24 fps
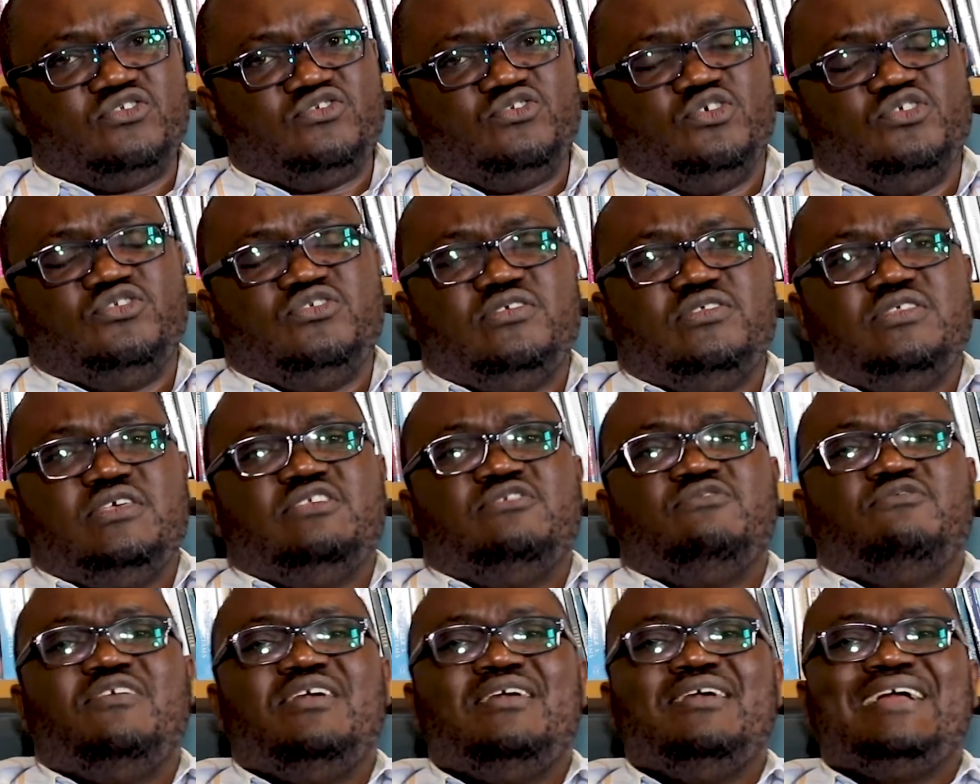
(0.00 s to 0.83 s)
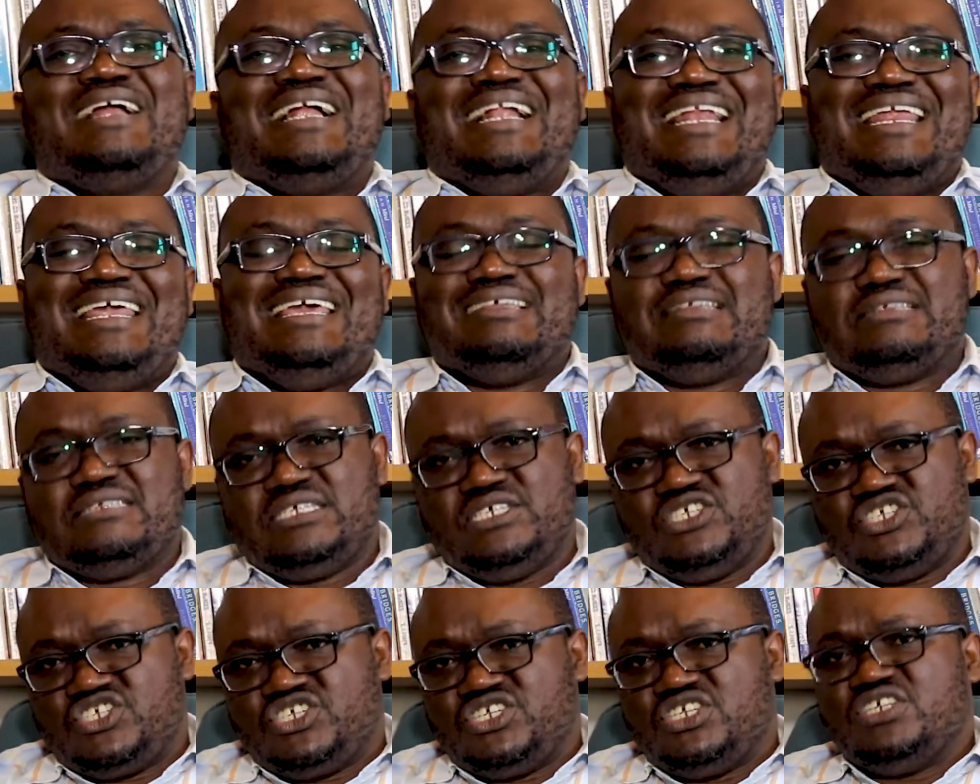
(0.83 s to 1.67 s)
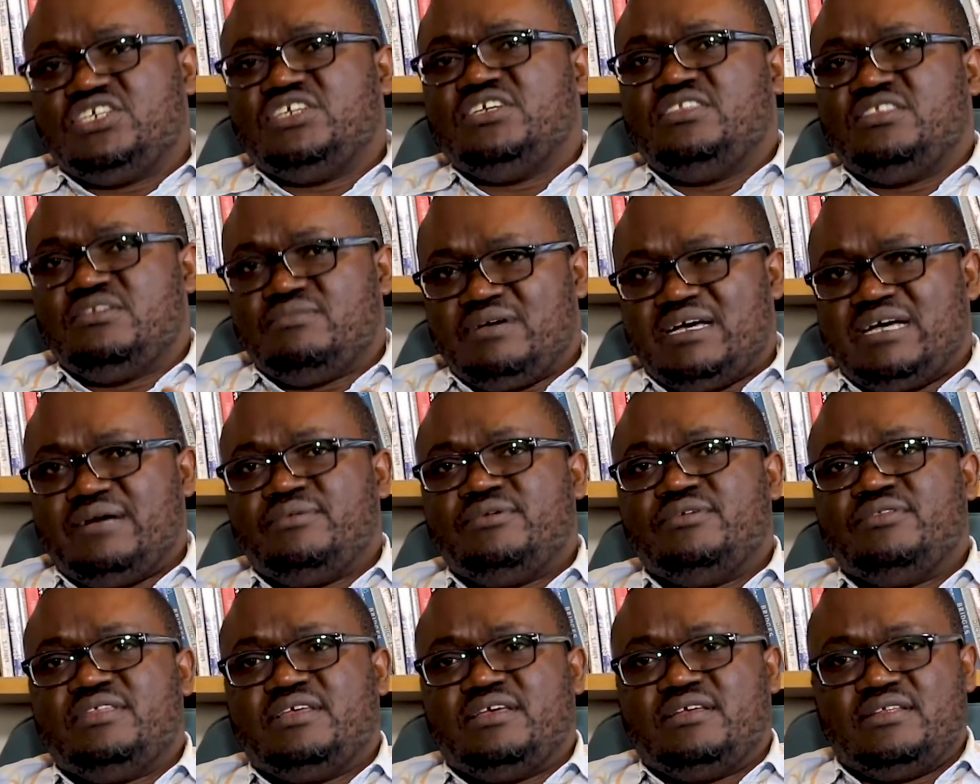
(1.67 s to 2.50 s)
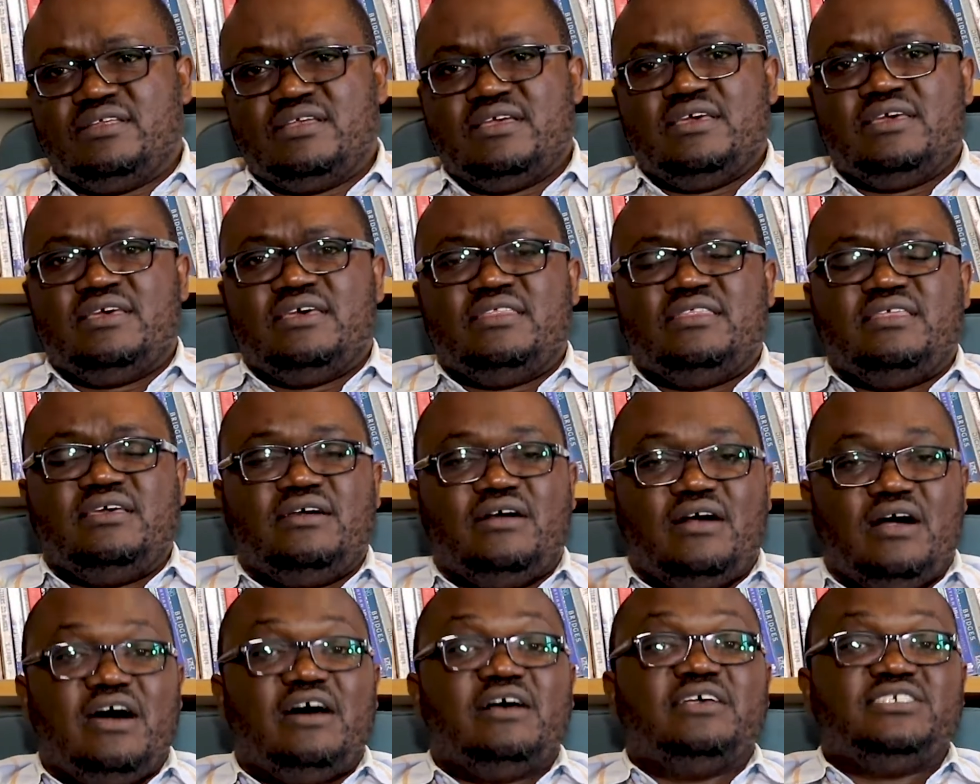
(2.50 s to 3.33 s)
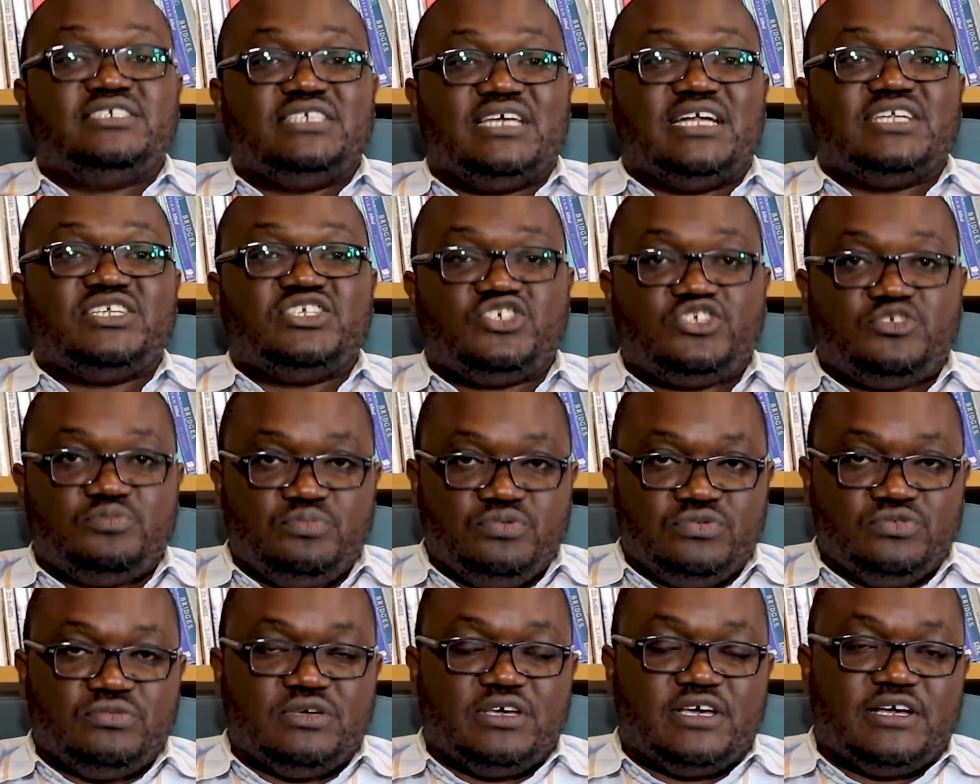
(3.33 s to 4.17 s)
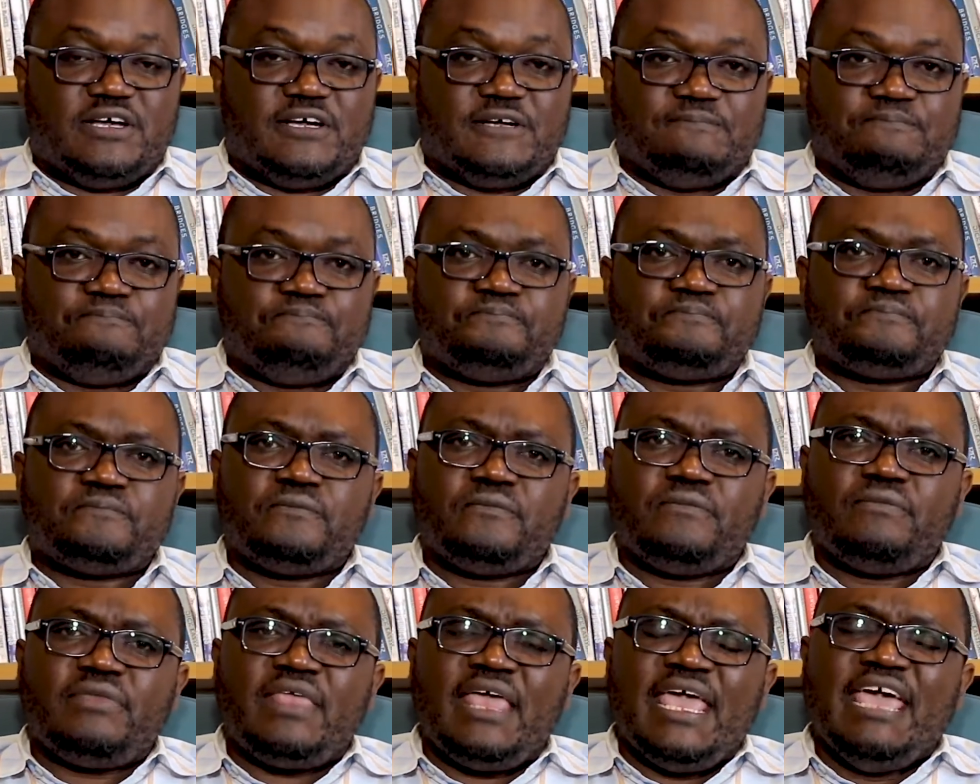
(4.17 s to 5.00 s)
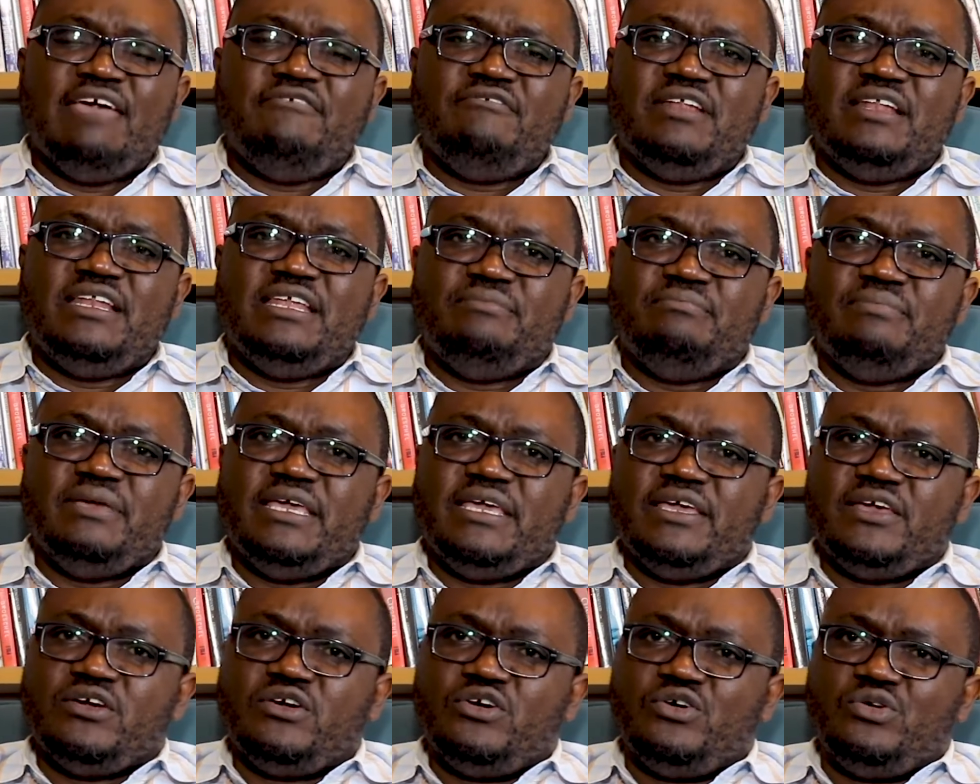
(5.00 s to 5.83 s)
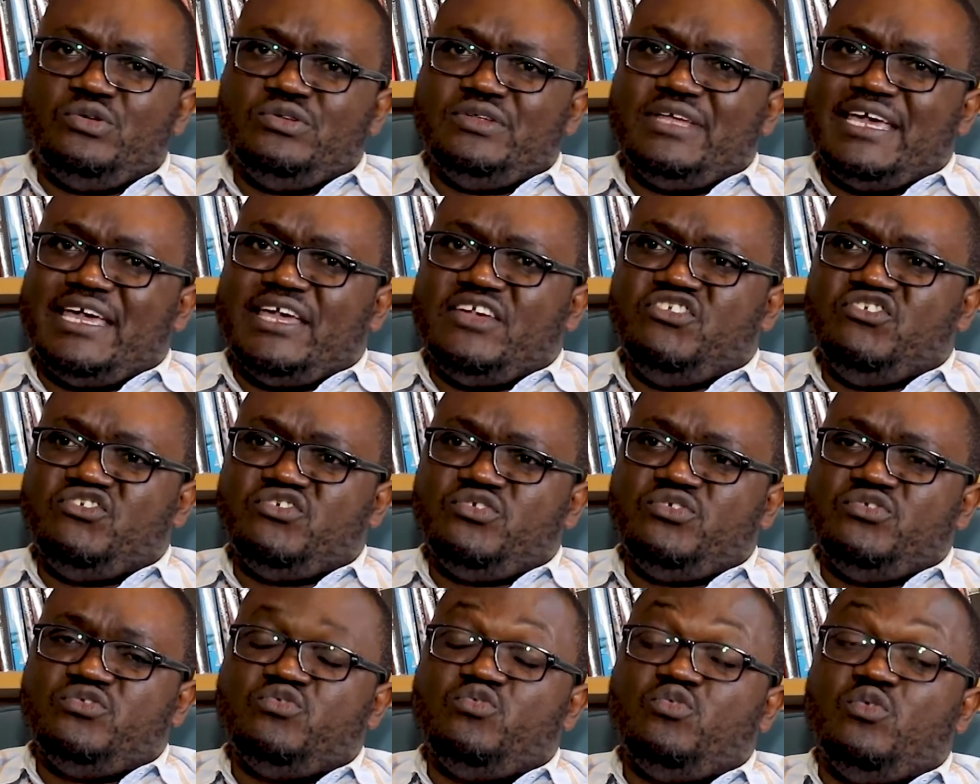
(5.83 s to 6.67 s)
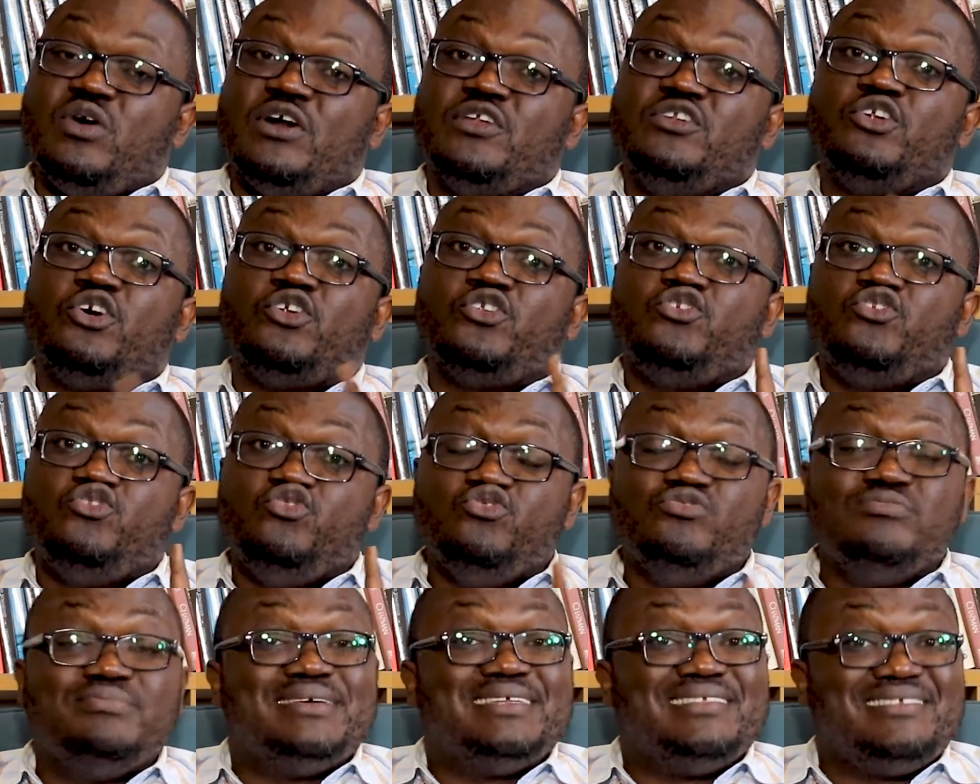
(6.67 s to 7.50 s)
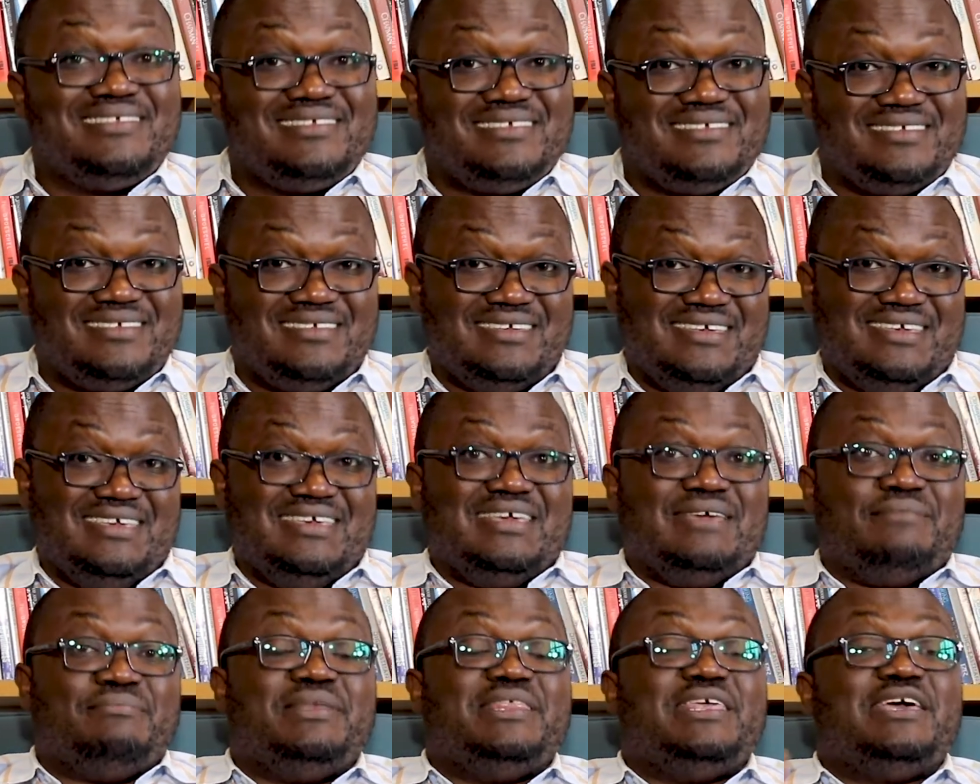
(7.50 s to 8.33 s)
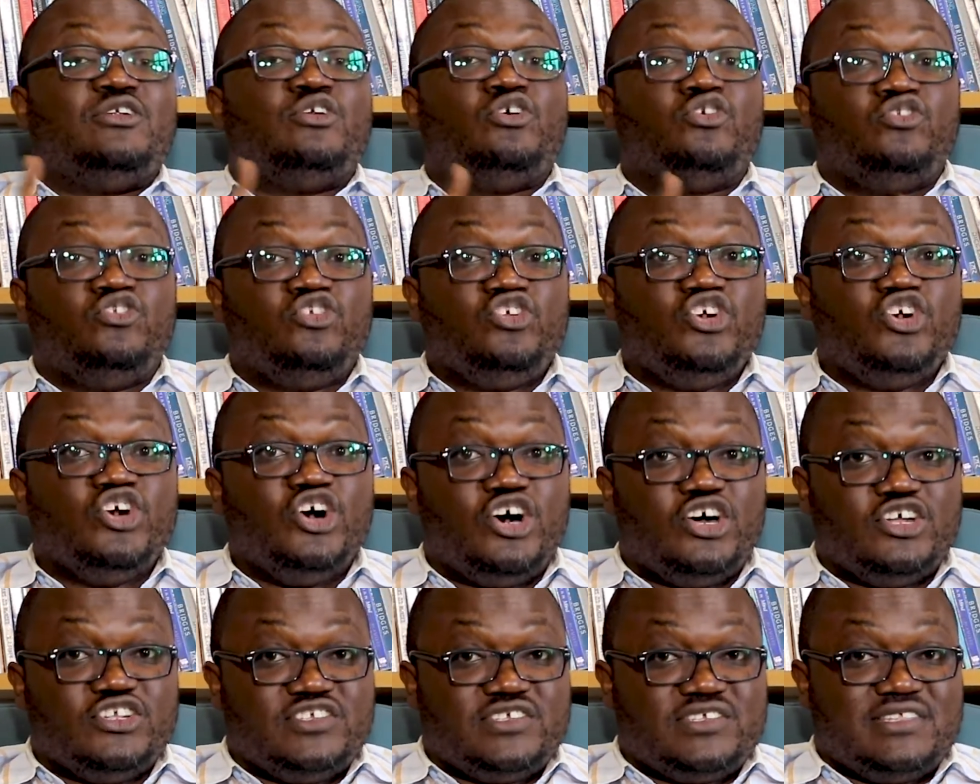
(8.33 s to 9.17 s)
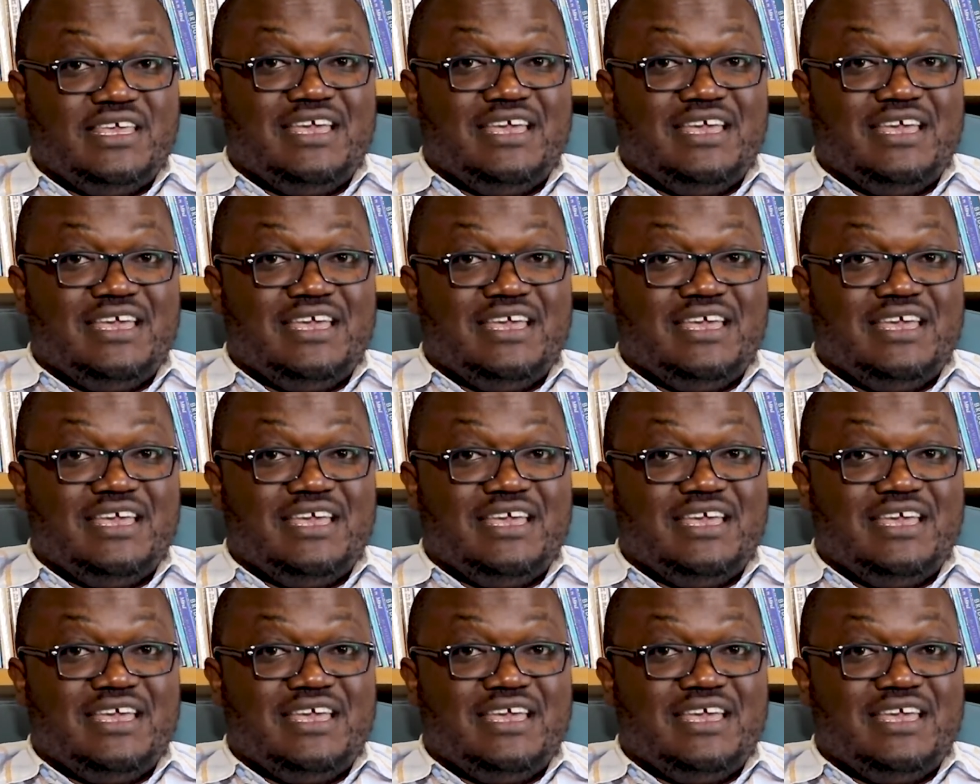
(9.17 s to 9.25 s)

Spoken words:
So there's very clear teaching in the Bible that there are such heavenly beings called angels who are not humans, but they are not gods.